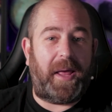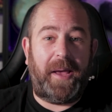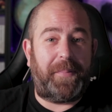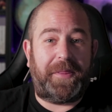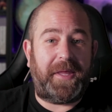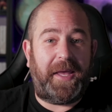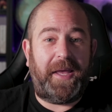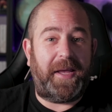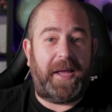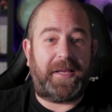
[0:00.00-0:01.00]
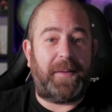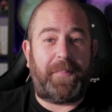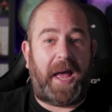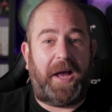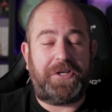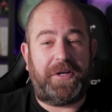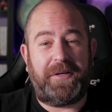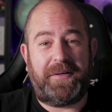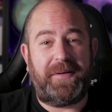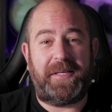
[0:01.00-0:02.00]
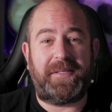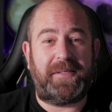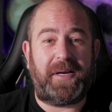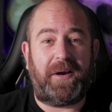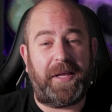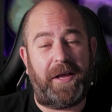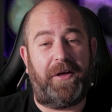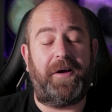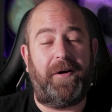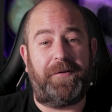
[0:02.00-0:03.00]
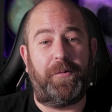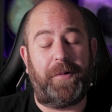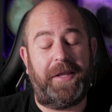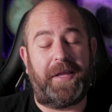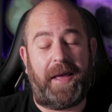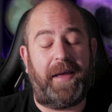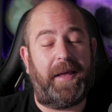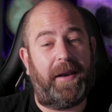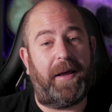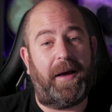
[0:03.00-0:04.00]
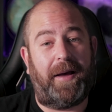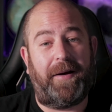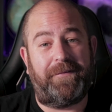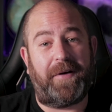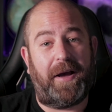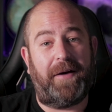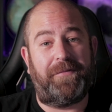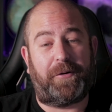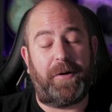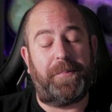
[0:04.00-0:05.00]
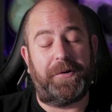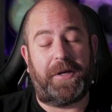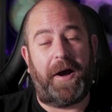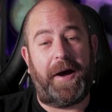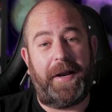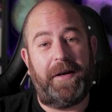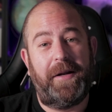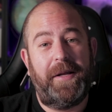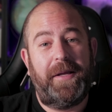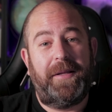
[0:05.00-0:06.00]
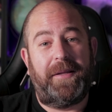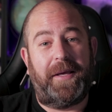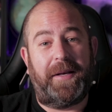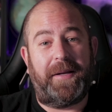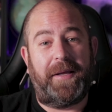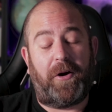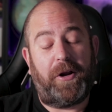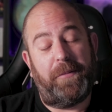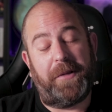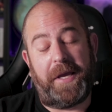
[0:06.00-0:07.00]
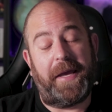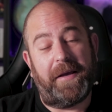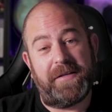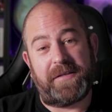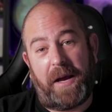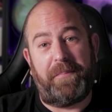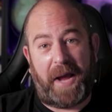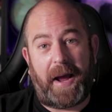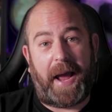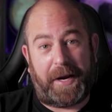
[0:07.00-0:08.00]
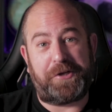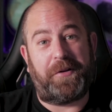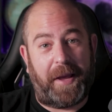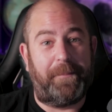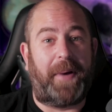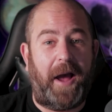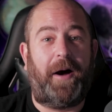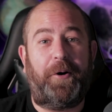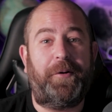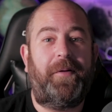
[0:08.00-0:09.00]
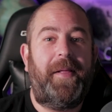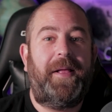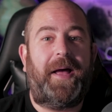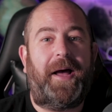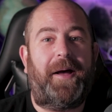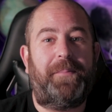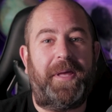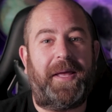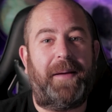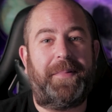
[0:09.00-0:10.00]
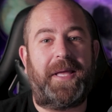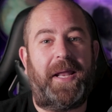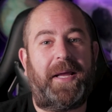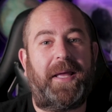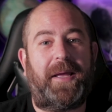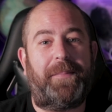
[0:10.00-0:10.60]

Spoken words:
empathy and compassion necessarily, although if you read the end of the Crippled God, it arguably is about being empathetic and